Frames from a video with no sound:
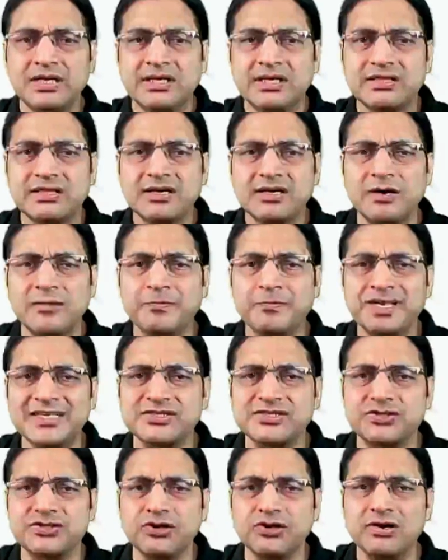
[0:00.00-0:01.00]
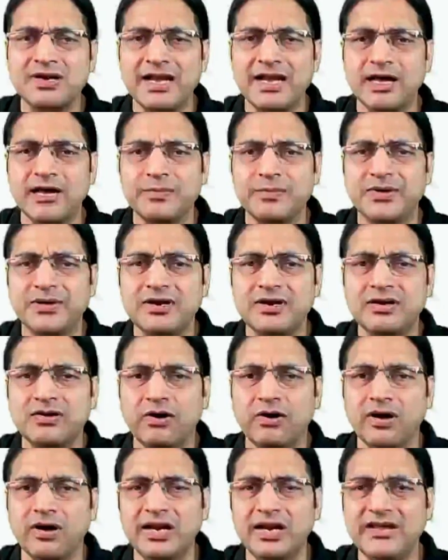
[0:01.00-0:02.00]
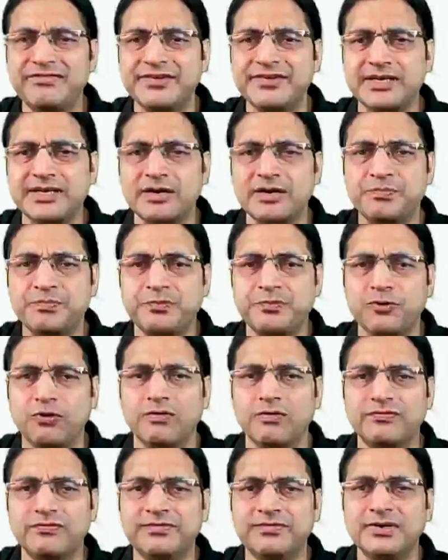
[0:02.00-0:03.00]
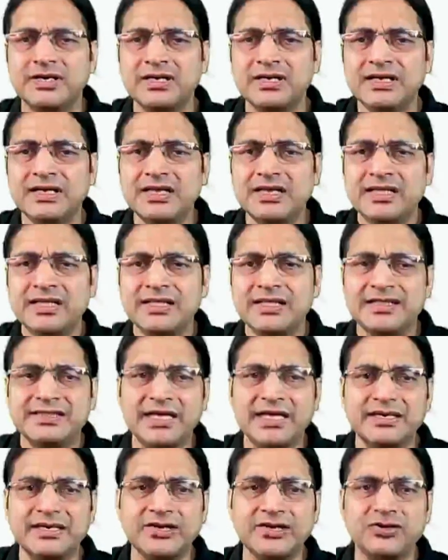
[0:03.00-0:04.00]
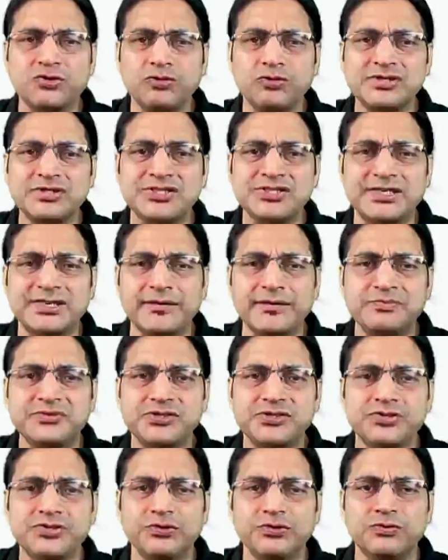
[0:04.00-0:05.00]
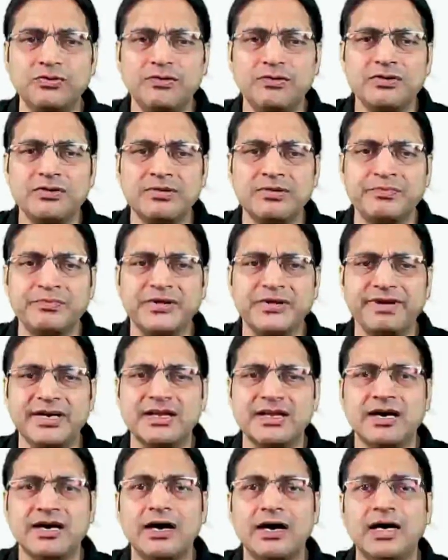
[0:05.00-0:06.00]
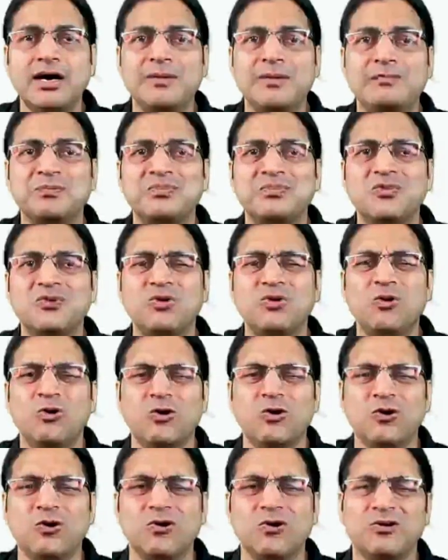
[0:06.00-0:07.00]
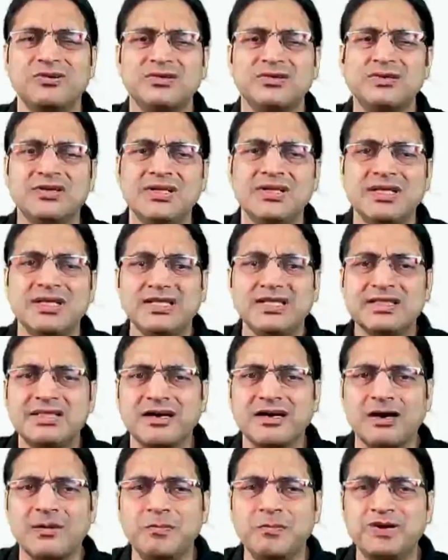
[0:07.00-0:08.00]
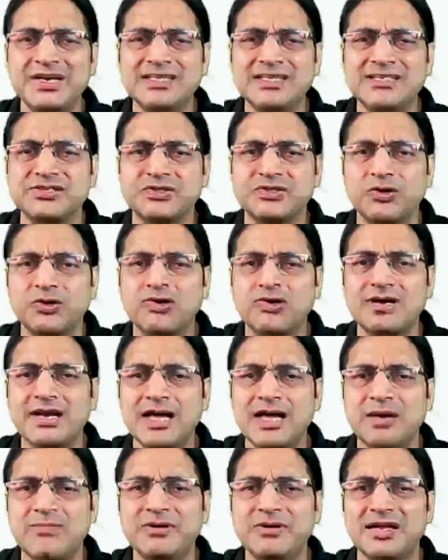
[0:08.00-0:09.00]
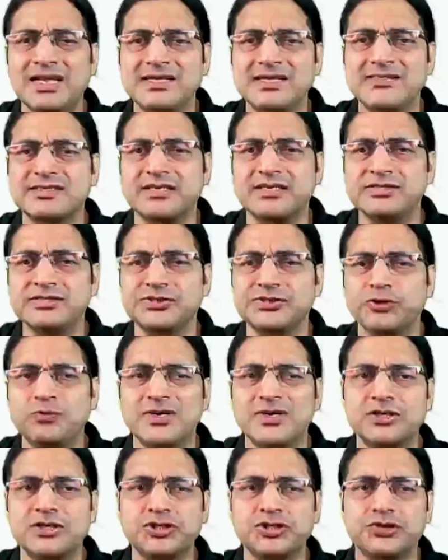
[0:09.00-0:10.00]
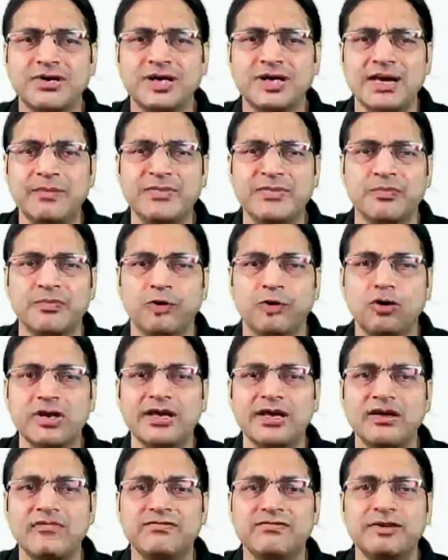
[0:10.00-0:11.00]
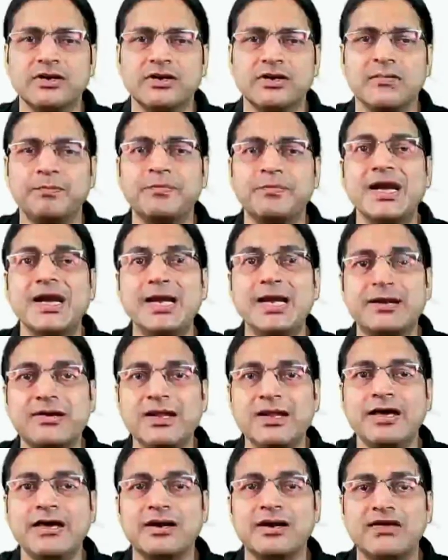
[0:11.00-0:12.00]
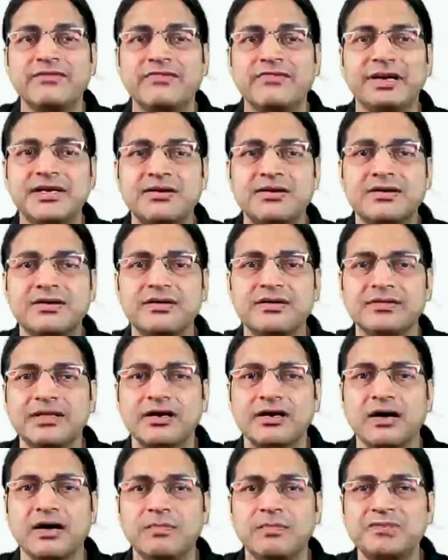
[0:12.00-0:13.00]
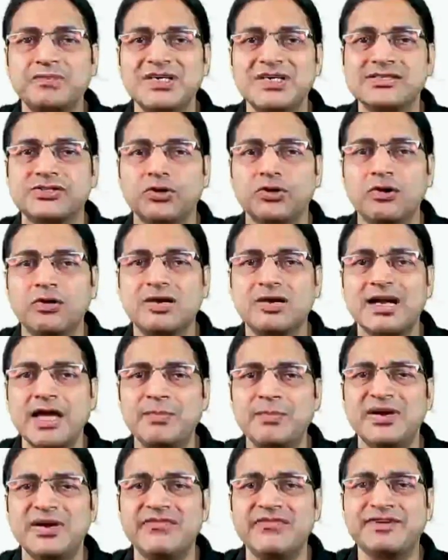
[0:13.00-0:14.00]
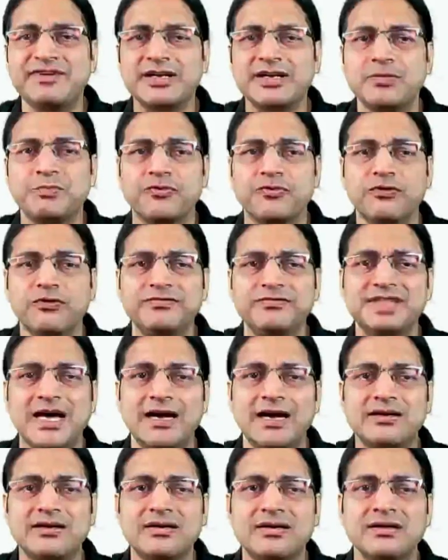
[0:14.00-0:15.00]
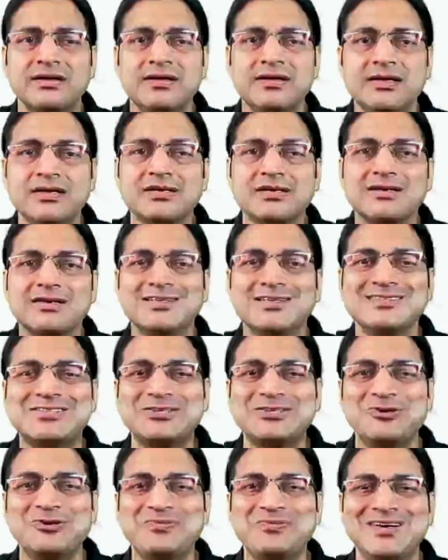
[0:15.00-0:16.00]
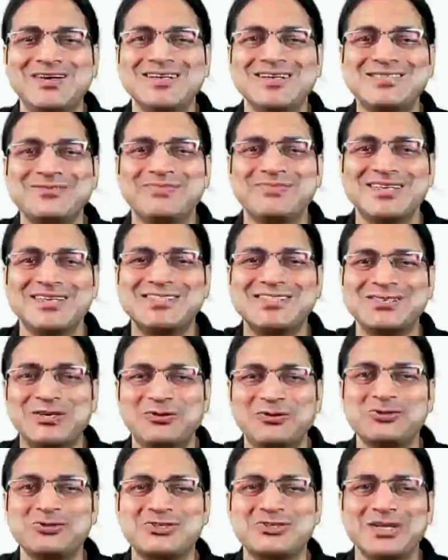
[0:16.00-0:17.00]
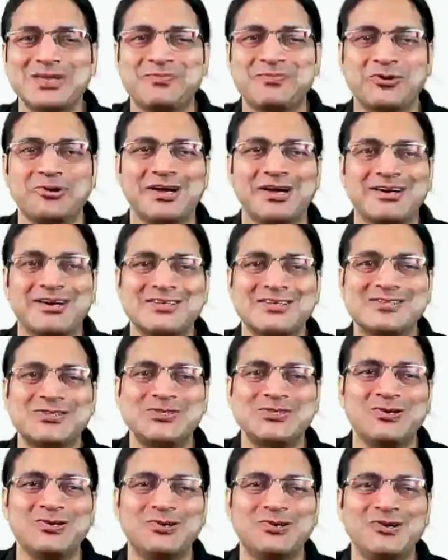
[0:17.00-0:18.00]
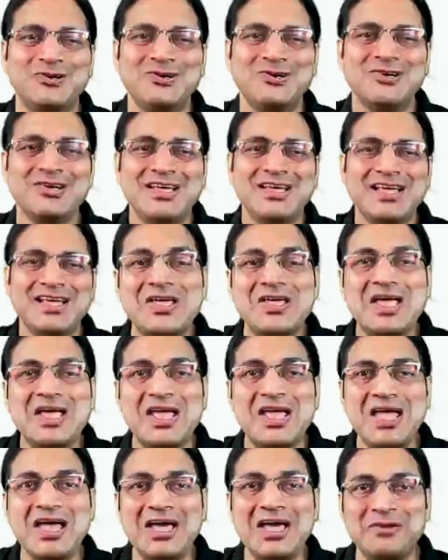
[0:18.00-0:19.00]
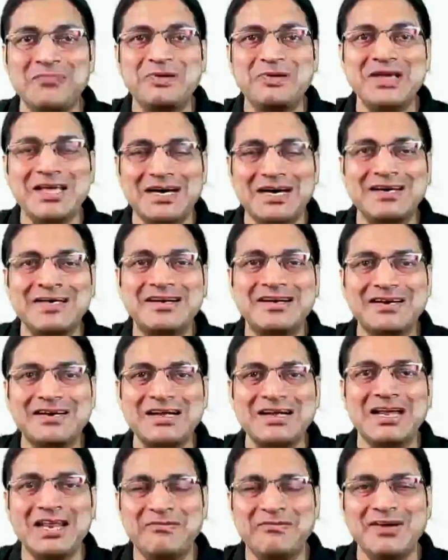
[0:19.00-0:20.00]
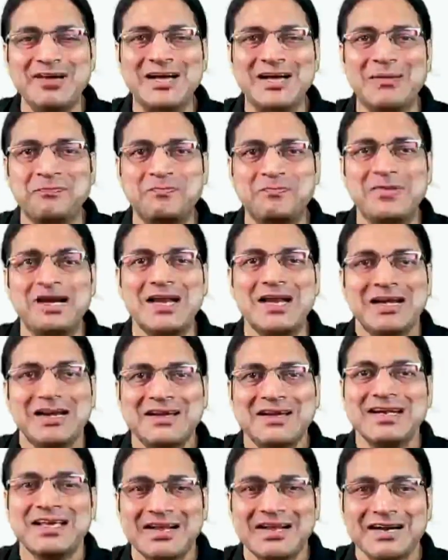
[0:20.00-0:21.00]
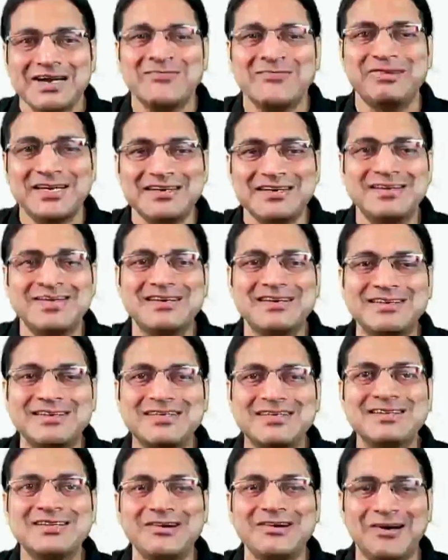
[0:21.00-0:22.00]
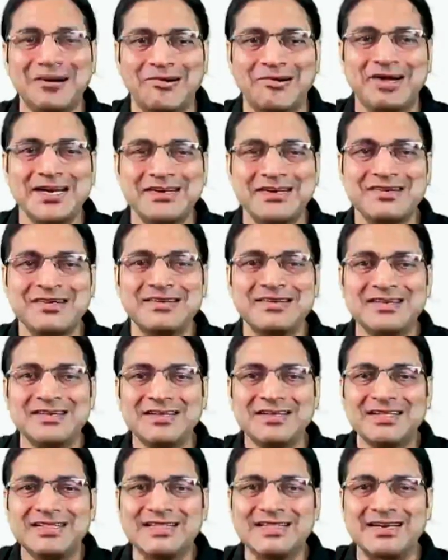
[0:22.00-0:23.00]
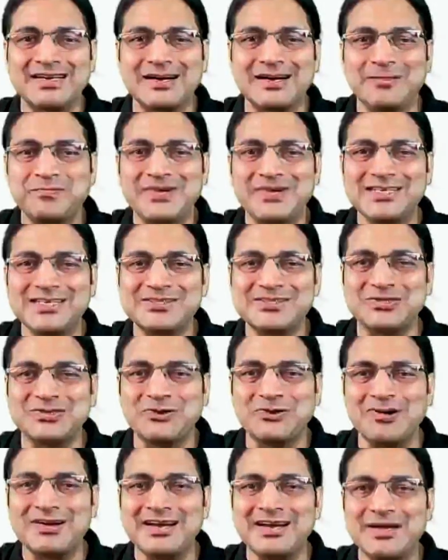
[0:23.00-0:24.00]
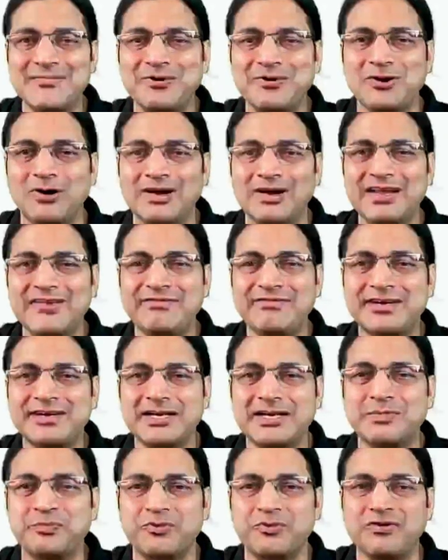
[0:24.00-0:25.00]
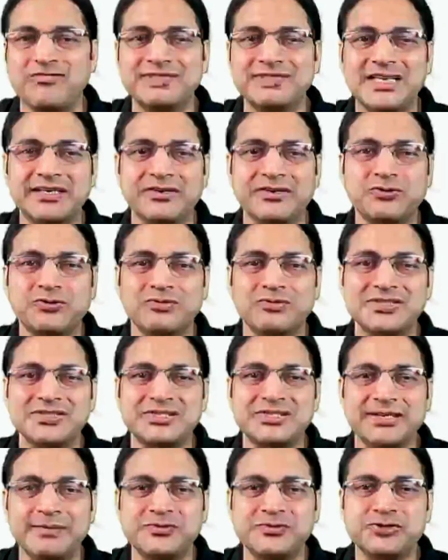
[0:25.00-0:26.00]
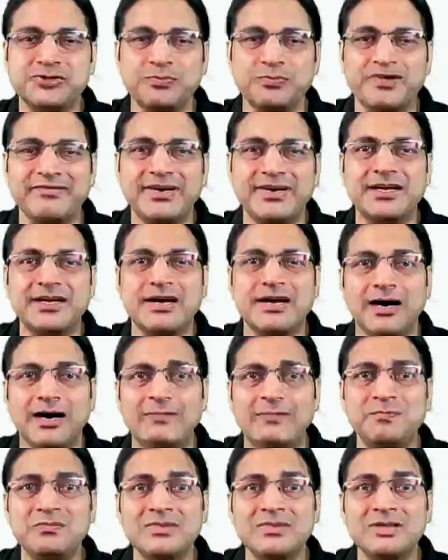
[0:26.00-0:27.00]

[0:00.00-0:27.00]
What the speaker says: The company is not liable only if it can prove that it took steps to prevent harm. The company is not liable as consumers should have been more careful. Completely irrelevant. The company is not liable if it can prove that consumers misuse the product. So, A and B are anyway completely irrelevant. Alright. The company is not liable only if it can prove that it took steps to prevent harm.